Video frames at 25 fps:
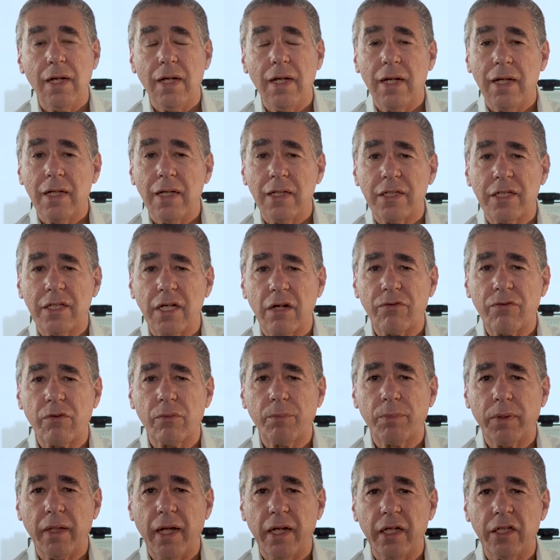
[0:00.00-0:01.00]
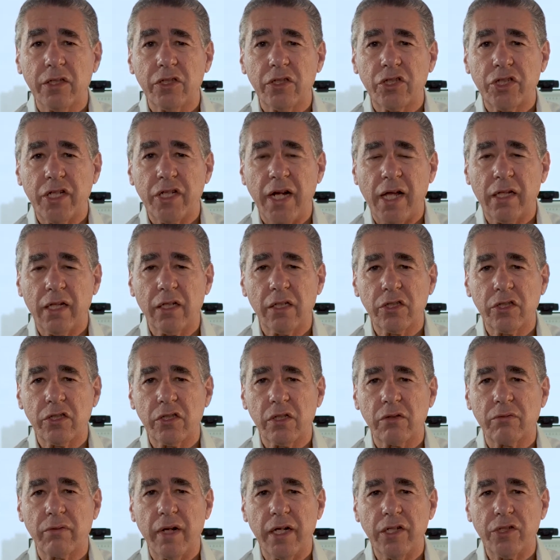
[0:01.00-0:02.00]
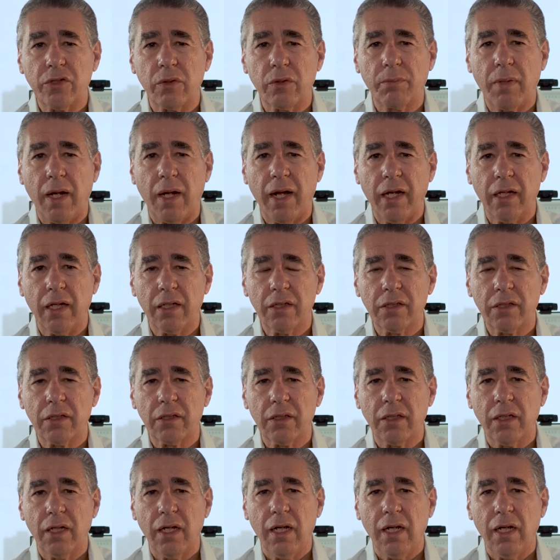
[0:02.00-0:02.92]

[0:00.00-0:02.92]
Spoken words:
Several players challenged the racial bias